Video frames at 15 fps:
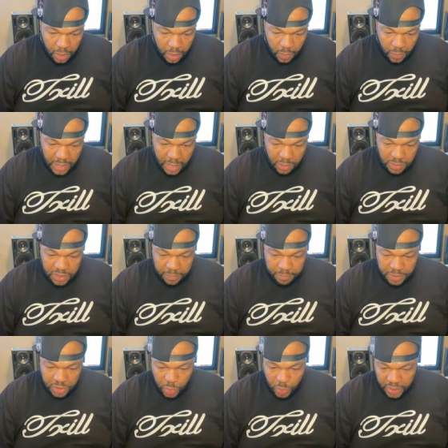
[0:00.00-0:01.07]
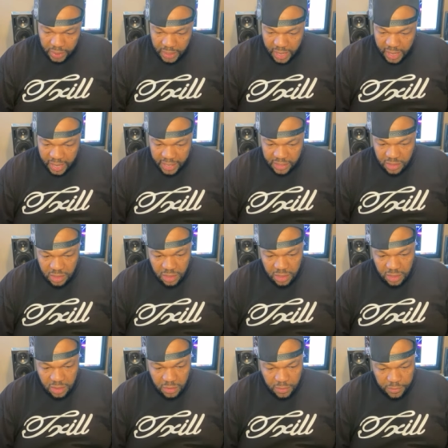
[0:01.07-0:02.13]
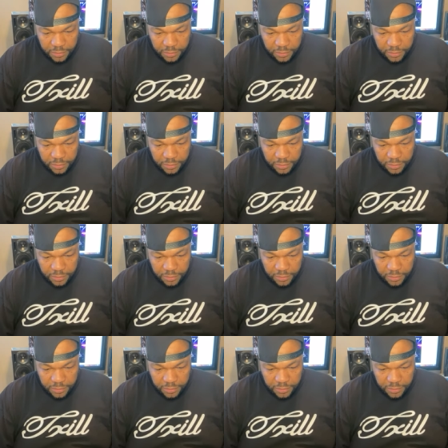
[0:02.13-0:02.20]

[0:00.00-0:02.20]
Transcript: when I was in between the ages